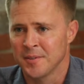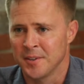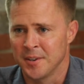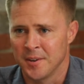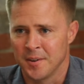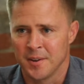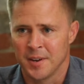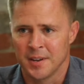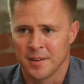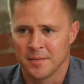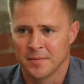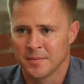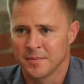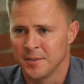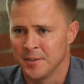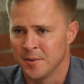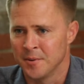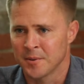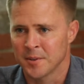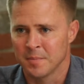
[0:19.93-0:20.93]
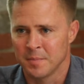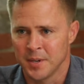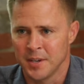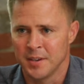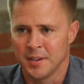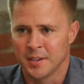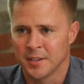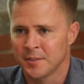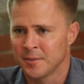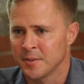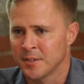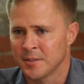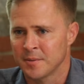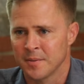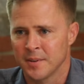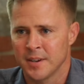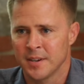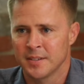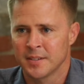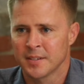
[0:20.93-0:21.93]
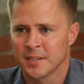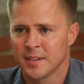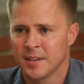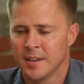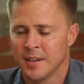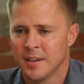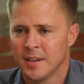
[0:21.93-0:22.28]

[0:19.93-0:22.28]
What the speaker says: They all have, you know, competing interest rates.